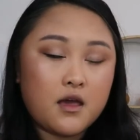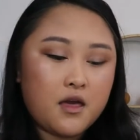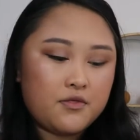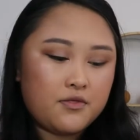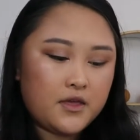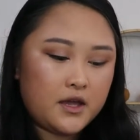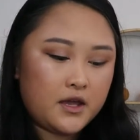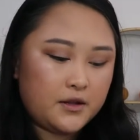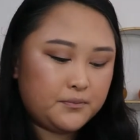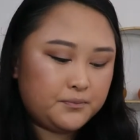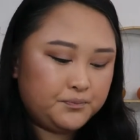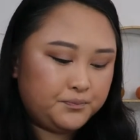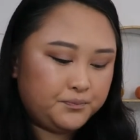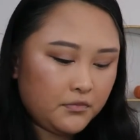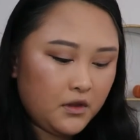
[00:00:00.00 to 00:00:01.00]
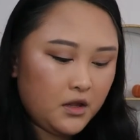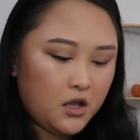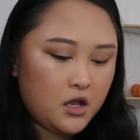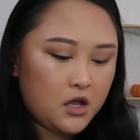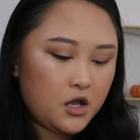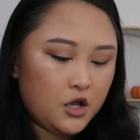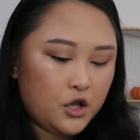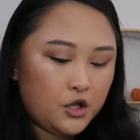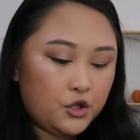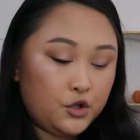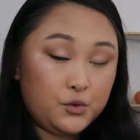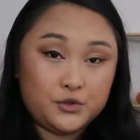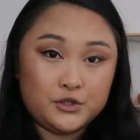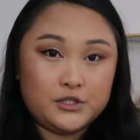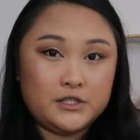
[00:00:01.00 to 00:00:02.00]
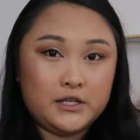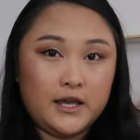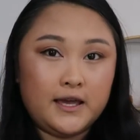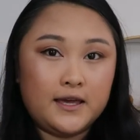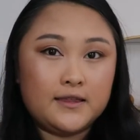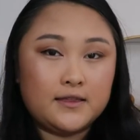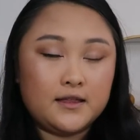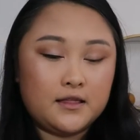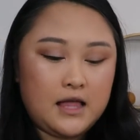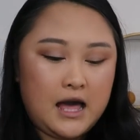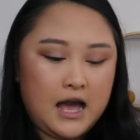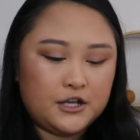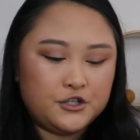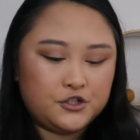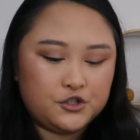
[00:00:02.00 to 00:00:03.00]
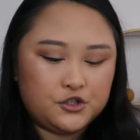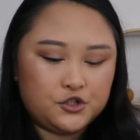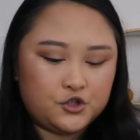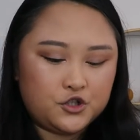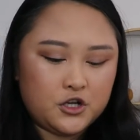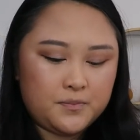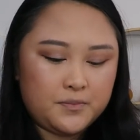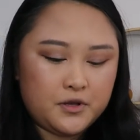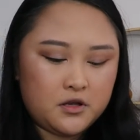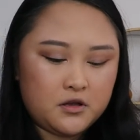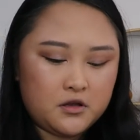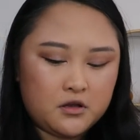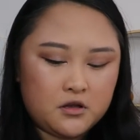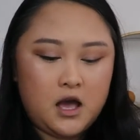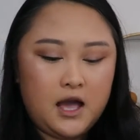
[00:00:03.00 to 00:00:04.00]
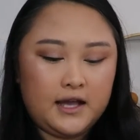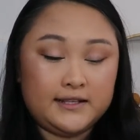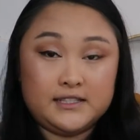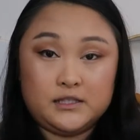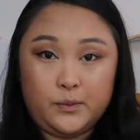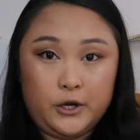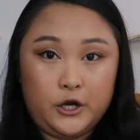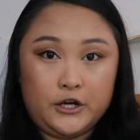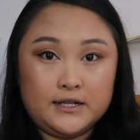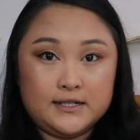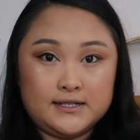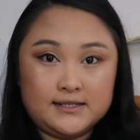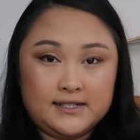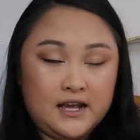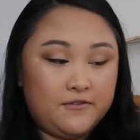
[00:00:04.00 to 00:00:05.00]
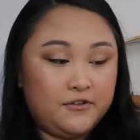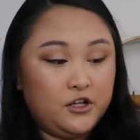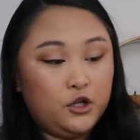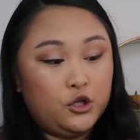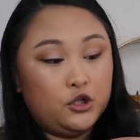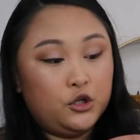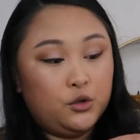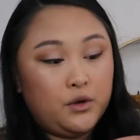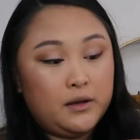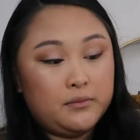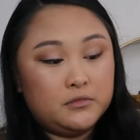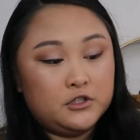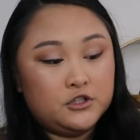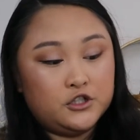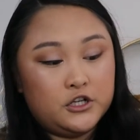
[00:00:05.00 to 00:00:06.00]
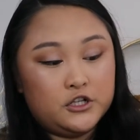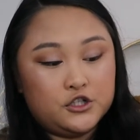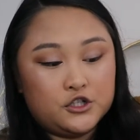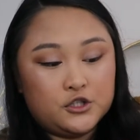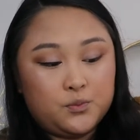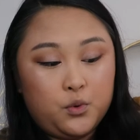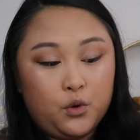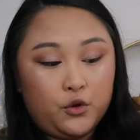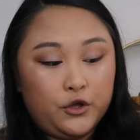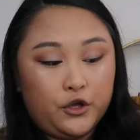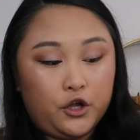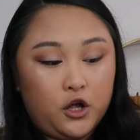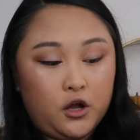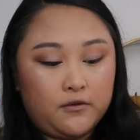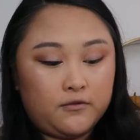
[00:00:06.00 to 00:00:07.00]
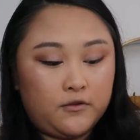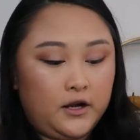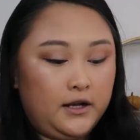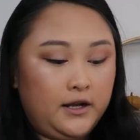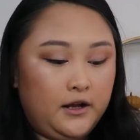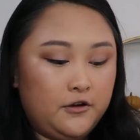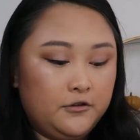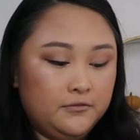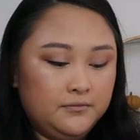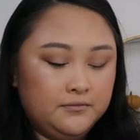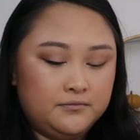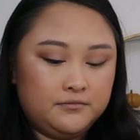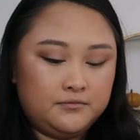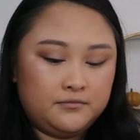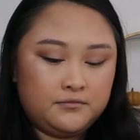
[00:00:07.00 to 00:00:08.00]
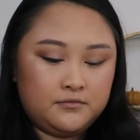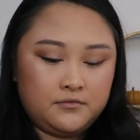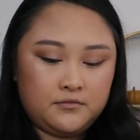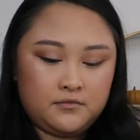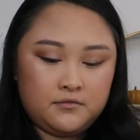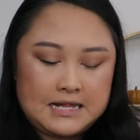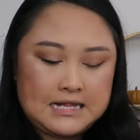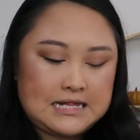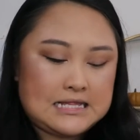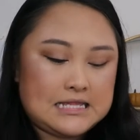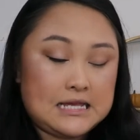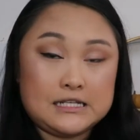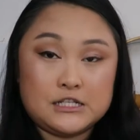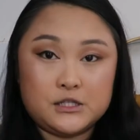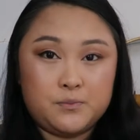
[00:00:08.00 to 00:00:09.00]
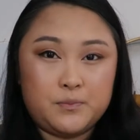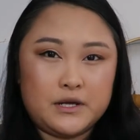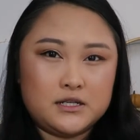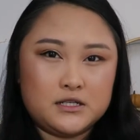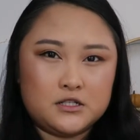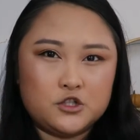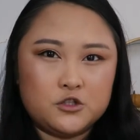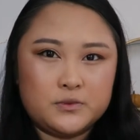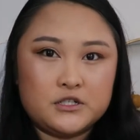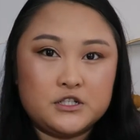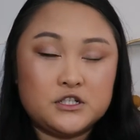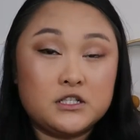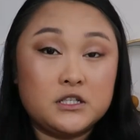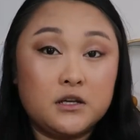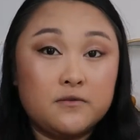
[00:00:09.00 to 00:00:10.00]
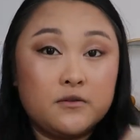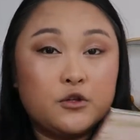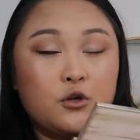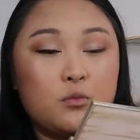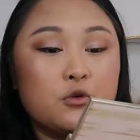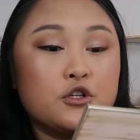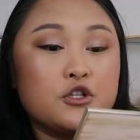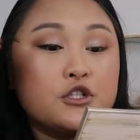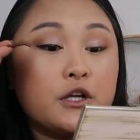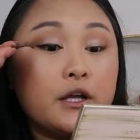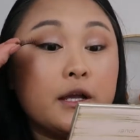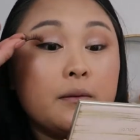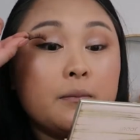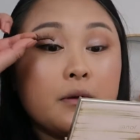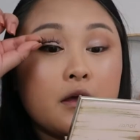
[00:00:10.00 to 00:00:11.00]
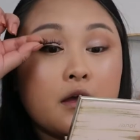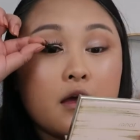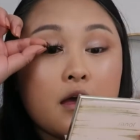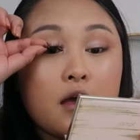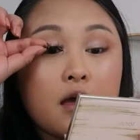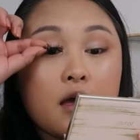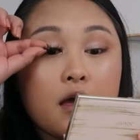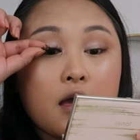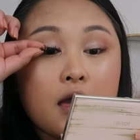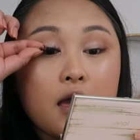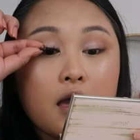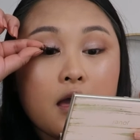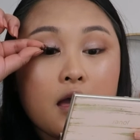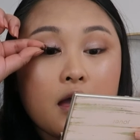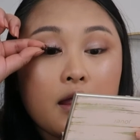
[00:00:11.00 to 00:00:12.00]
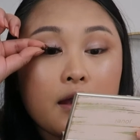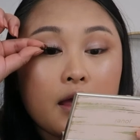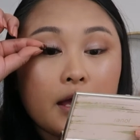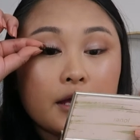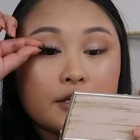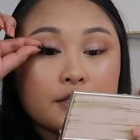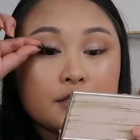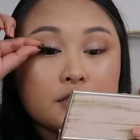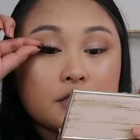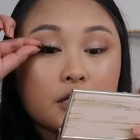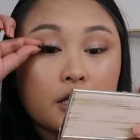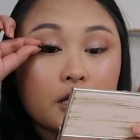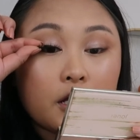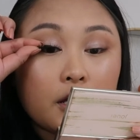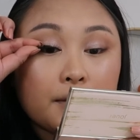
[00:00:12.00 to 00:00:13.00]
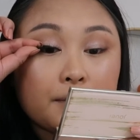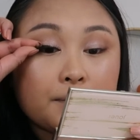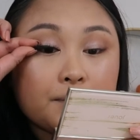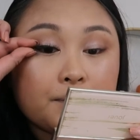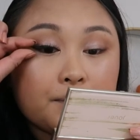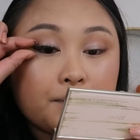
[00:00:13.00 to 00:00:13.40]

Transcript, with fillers: And then you just take the lash strip. I swear it doesn't have any glue. I'm legit just pulling it off right now. And I just bend it a little bit just to give it a little more shape. And I just stick it on.